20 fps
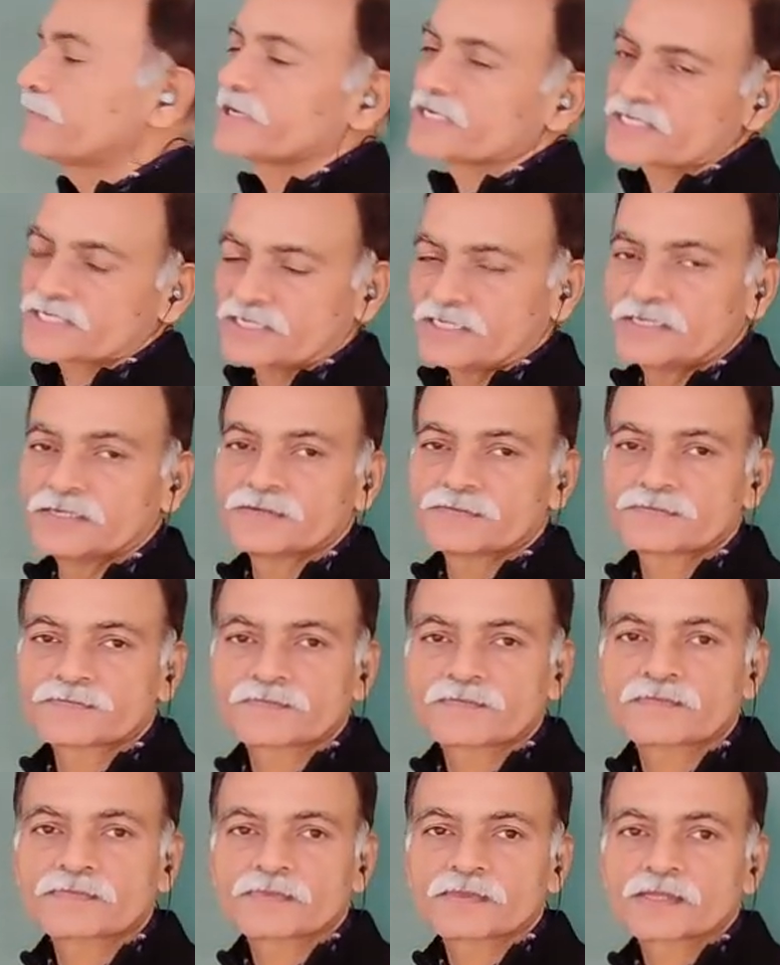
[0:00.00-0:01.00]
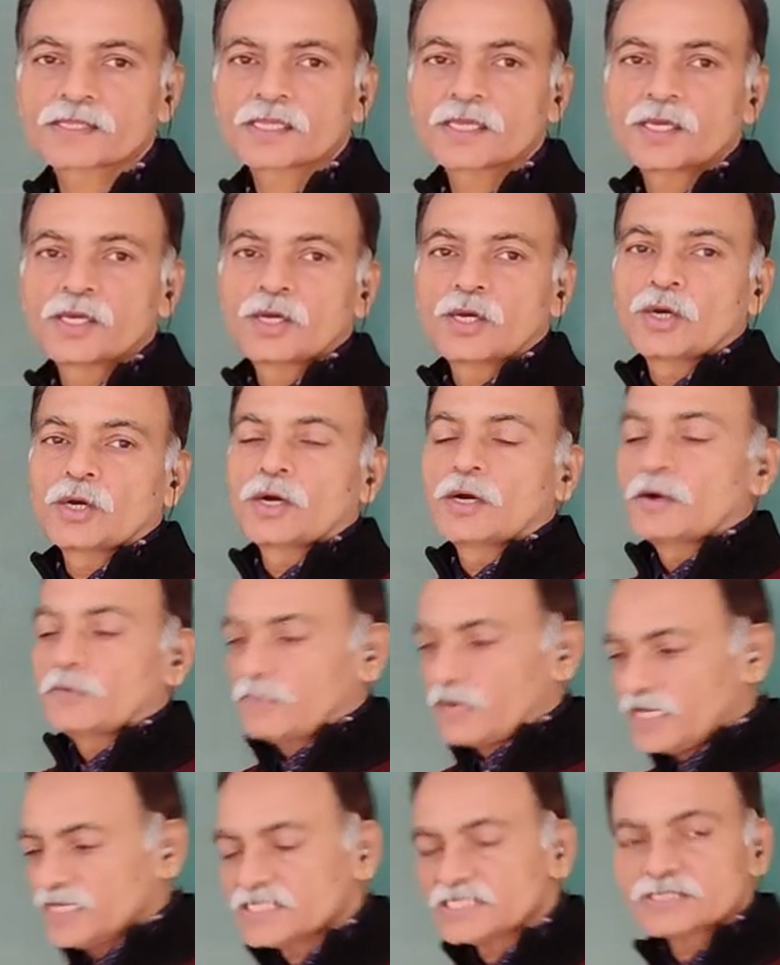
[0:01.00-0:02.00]
pressure.
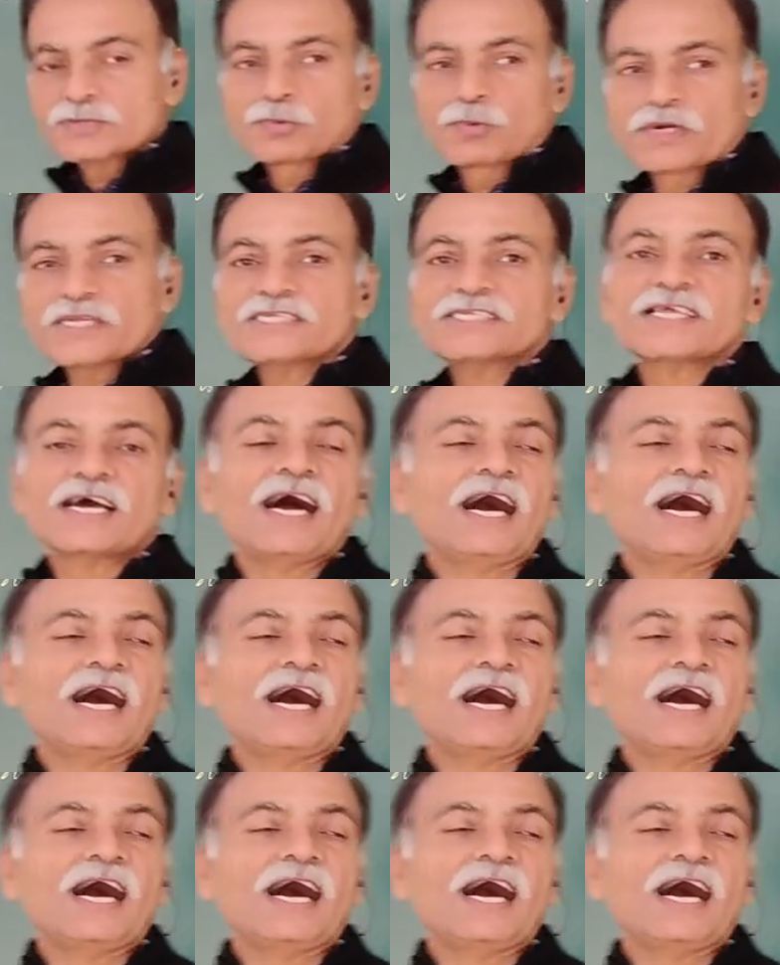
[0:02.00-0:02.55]
First, what is the